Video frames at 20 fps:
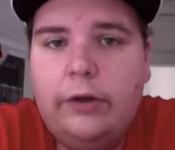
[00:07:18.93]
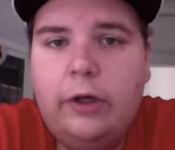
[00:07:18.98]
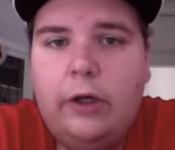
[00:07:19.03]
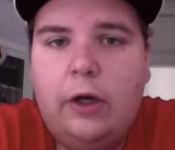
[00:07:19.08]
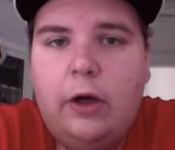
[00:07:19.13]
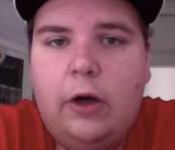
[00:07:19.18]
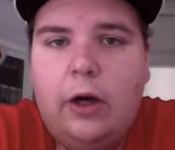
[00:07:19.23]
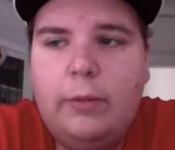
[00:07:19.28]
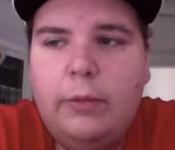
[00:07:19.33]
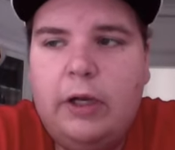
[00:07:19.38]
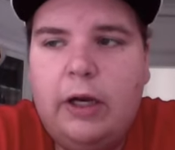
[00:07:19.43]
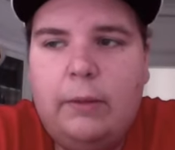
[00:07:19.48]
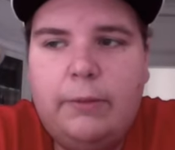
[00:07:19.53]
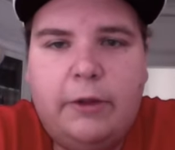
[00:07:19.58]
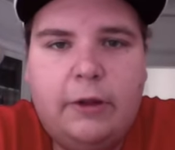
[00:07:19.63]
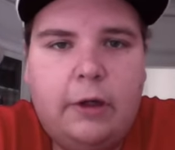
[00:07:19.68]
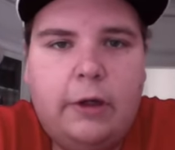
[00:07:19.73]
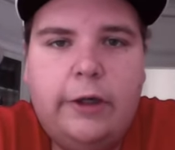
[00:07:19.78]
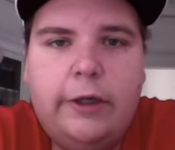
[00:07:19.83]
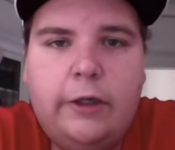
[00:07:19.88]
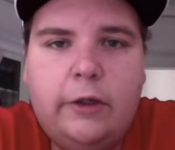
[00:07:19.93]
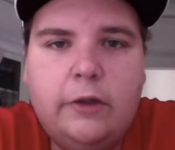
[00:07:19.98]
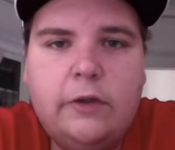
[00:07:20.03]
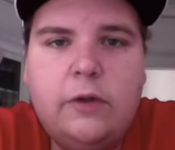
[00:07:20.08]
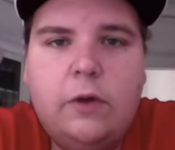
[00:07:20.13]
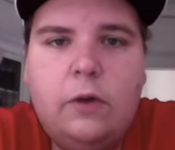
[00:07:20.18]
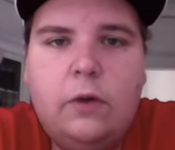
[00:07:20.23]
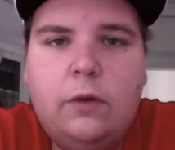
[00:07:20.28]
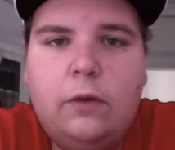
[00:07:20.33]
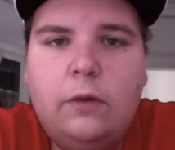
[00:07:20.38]
You know, I mean, I'm 30 years
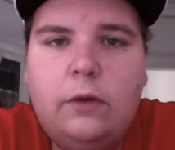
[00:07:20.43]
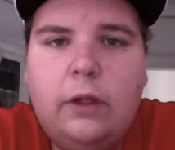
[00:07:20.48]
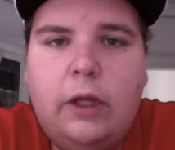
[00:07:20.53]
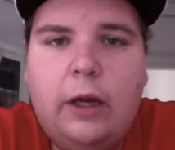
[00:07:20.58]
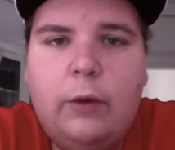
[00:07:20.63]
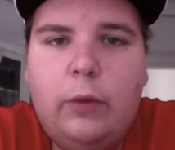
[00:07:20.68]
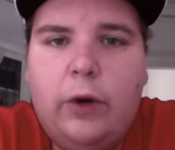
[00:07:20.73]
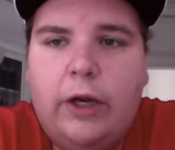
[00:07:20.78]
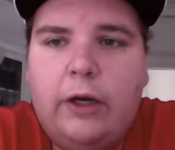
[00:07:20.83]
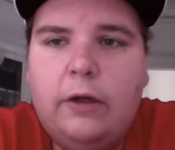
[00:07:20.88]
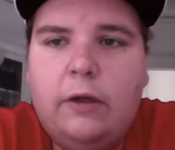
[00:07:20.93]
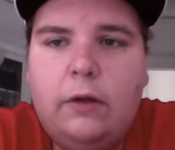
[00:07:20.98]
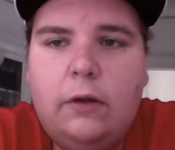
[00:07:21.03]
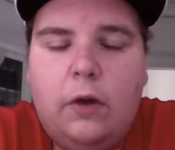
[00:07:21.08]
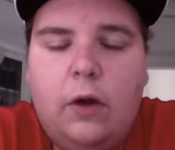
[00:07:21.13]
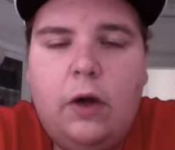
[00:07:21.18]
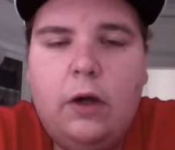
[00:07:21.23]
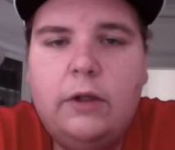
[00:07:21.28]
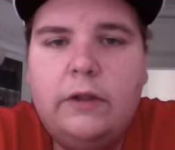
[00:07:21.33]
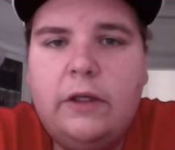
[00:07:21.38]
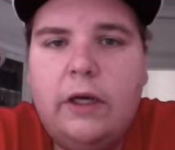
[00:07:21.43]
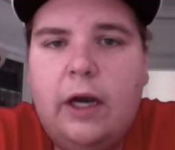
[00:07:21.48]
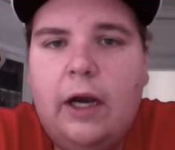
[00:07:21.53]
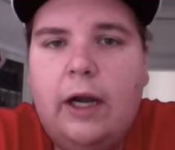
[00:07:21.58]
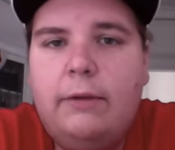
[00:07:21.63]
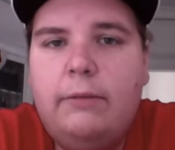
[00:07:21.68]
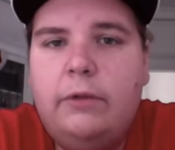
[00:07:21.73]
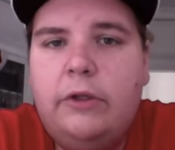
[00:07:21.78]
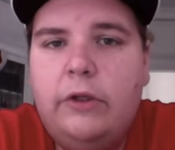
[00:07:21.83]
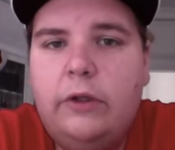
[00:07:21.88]
old, and I waited a long
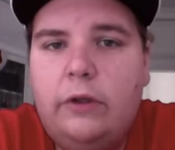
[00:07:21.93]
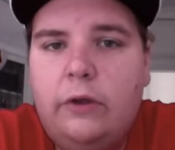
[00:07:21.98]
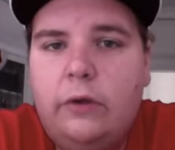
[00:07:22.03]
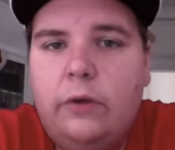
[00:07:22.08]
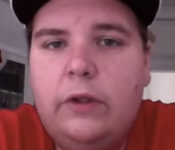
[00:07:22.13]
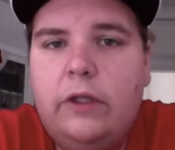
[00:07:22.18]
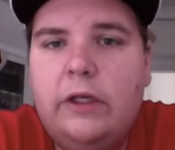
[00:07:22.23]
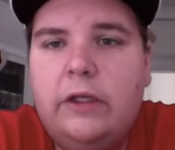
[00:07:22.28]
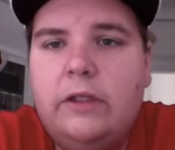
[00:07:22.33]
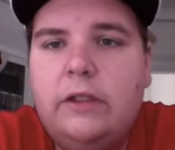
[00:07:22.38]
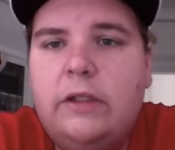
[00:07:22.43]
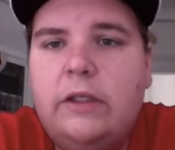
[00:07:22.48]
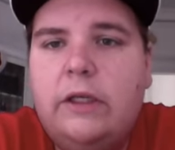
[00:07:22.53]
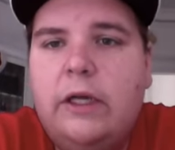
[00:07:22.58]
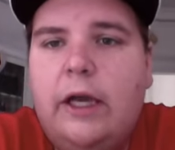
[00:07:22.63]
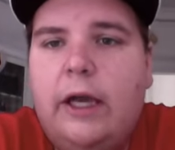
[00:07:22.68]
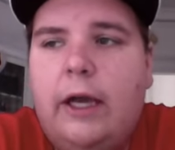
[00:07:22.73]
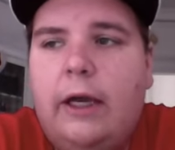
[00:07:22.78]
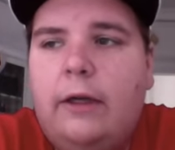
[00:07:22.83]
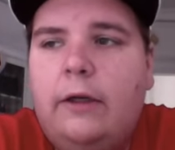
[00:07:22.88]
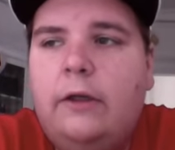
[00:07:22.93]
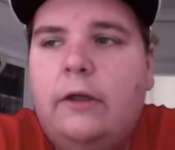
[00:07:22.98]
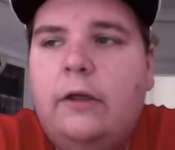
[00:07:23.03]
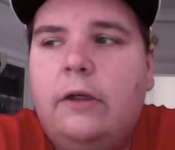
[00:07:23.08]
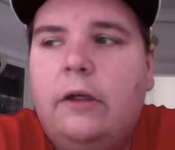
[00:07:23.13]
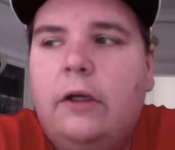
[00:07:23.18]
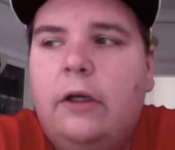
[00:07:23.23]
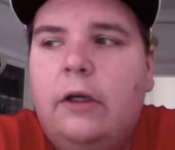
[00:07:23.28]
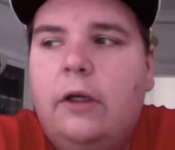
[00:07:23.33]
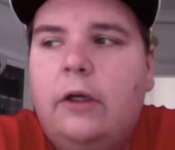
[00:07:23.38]
time to do this, and
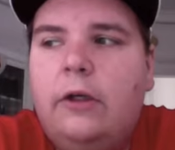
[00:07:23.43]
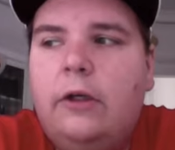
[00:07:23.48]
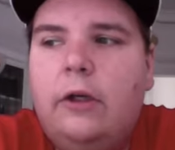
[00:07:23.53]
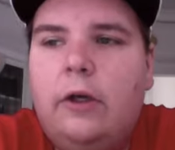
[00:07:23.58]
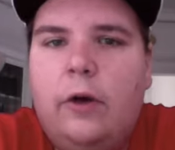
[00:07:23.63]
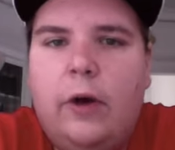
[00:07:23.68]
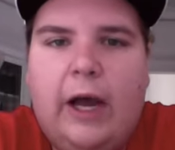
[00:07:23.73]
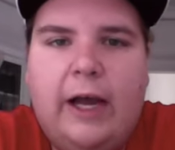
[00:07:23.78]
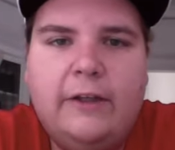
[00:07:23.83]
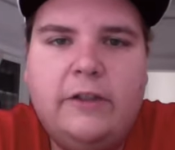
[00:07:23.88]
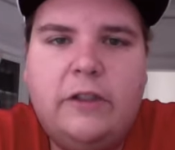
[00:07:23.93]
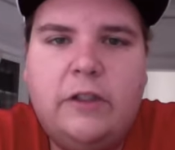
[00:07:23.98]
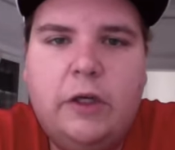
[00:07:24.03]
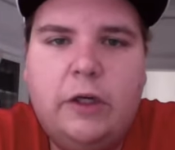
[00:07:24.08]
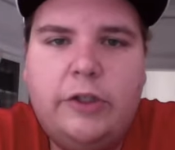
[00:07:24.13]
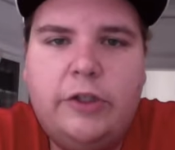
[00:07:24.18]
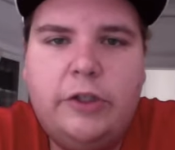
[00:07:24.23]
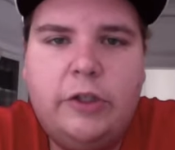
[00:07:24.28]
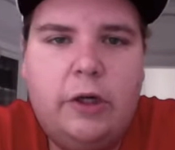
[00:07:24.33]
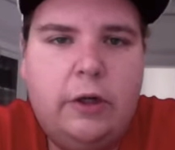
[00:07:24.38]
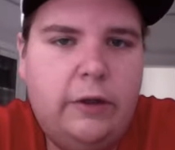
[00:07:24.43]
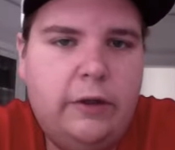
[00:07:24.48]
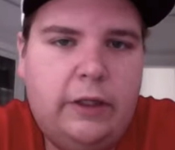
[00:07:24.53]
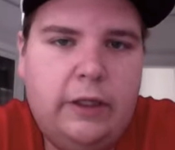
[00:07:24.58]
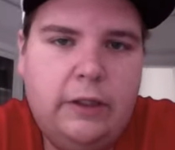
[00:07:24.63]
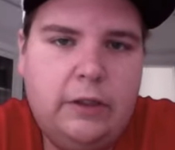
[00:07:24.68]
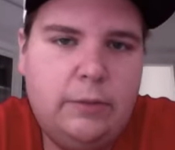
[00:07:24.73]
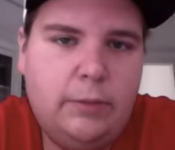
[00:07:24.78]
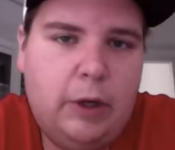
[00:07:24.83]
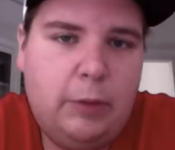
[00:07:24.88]
you know, as such, certain
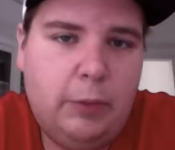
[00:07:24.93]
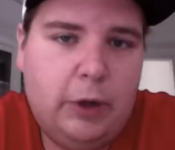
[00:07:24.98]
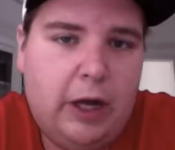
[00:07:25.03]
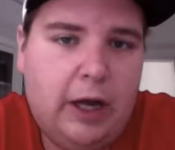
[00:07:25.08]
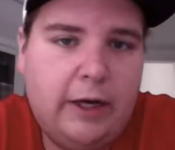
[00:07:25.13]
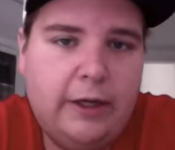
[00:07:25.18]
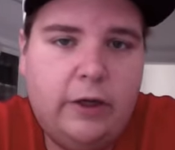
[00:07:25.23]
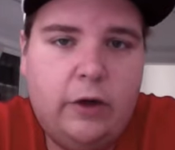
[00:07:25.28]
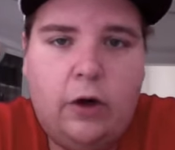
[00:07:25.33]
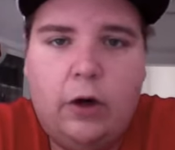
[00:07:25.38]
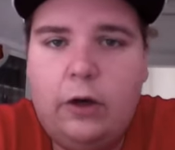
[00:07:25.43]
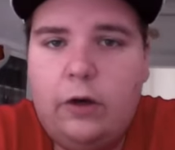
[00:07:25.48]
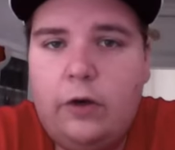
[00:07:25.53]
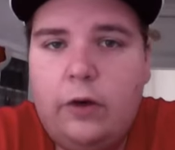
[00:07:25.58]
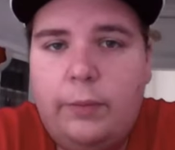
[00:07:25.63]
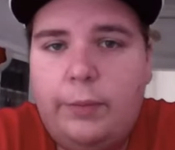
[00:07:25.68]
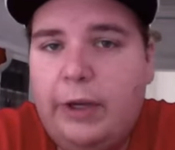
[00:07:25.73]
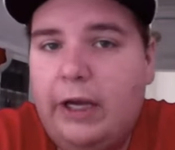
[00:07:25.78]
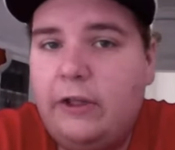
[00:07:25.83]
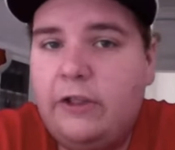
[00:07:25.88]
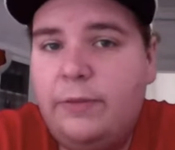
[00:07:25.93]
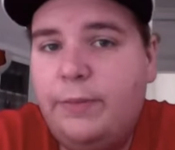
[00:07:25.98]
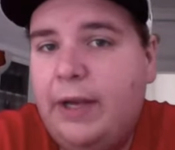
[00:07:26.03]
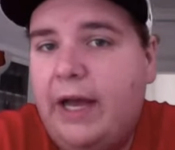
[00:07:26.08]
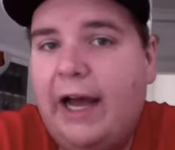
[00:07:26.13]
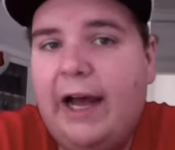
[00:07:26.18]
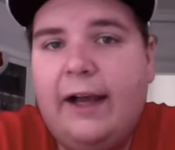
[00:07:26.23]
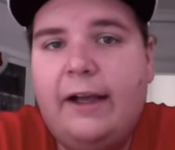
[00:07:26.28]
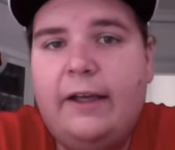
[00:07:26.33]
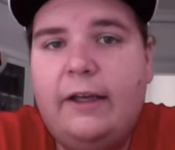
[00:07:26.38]
things my body aren't going to bounce
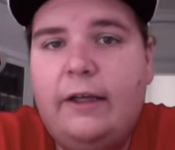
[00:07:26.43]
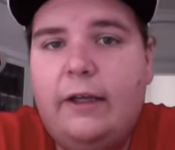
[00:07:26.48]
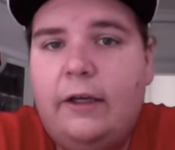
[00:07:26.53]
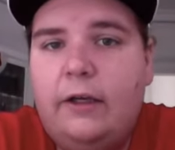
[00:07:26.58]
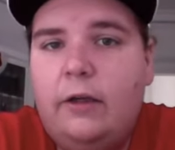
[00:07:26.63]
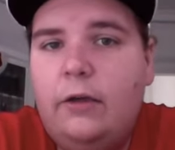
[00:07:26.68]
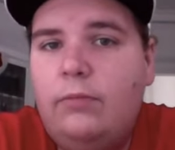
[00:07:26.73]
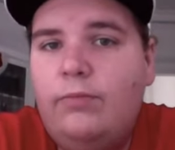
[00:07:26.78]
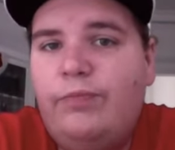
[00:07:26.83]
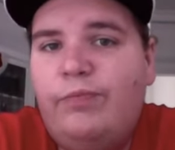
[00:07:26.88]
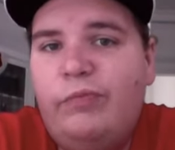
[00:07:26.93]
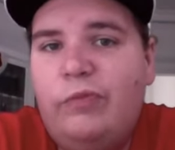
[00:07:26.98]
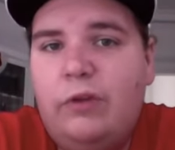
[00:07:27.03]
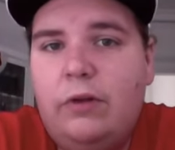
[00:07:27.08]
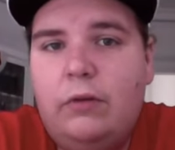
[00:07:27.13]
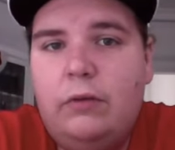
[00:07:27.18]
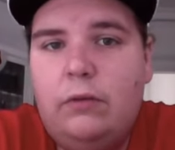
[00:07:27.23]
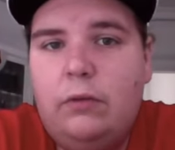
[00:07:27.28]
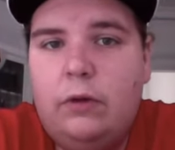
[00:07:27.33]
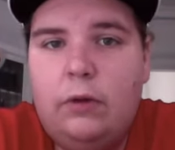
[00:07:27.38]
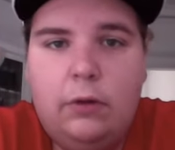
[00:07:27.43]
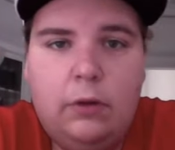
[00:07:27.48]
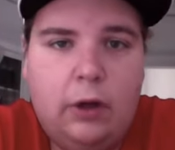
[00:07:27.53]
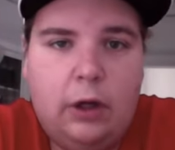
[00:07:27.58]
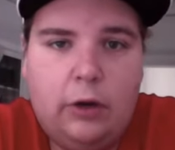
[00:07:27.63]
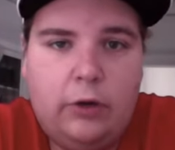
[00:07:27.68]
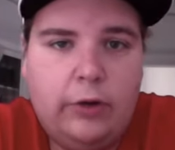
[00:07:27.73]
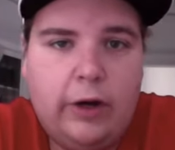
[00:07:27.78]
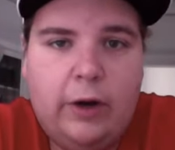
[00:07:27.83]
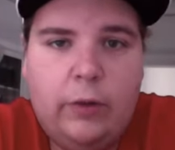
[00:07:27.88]
back in
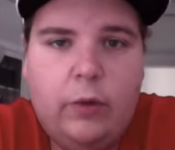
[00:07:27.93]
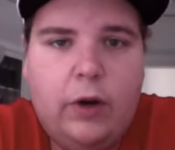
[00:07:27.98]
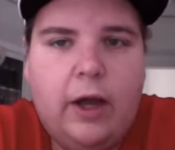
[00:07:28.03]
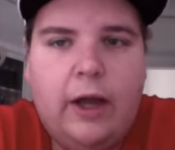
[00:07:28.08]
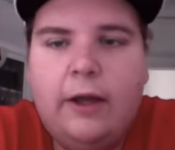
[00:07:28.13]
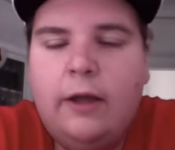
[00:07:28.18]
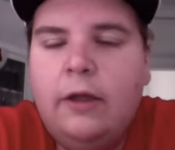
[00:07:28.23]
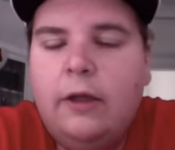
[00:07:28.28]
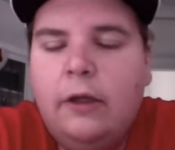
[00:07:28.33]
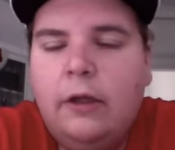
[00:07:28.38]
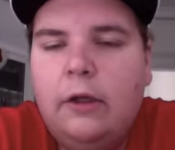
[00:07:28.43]
a great way.